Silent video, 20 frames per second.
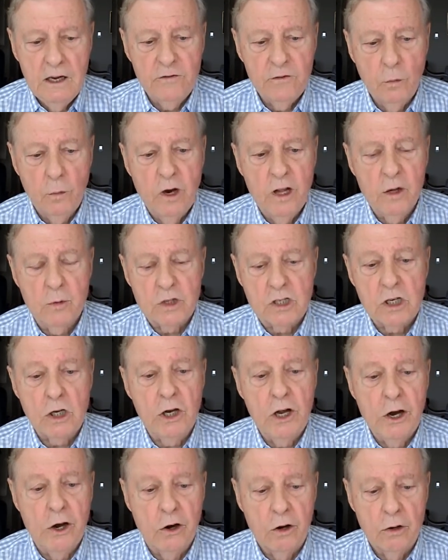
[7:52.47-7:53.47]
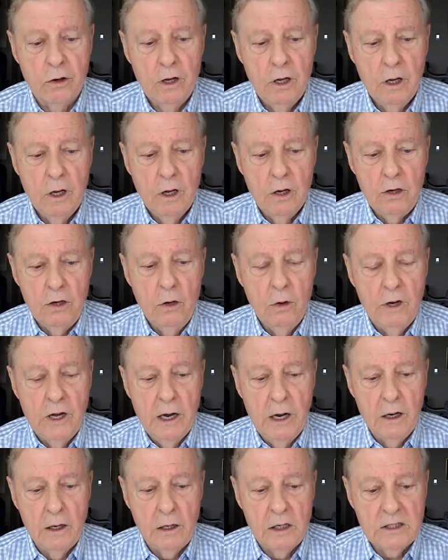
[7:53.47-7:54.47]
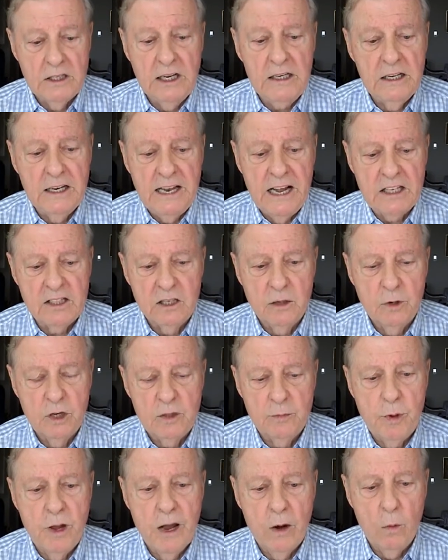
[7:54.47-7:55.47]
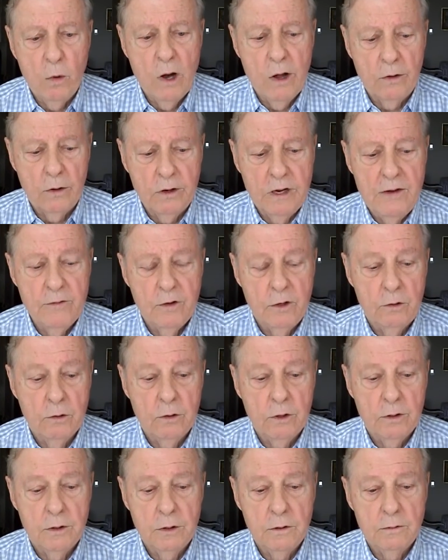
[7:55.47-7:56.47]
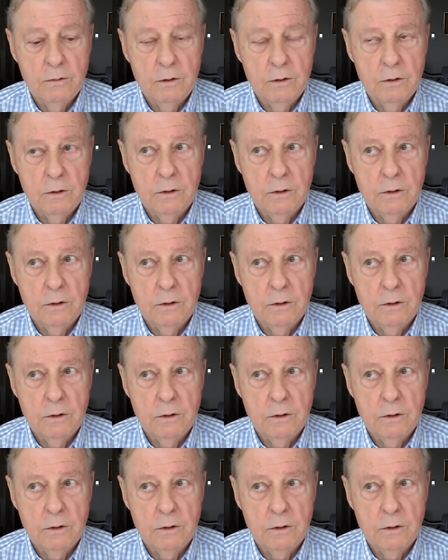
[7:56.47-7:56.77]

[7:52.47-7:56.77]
if the weather was clear, you because England had so much bad weather, even during the,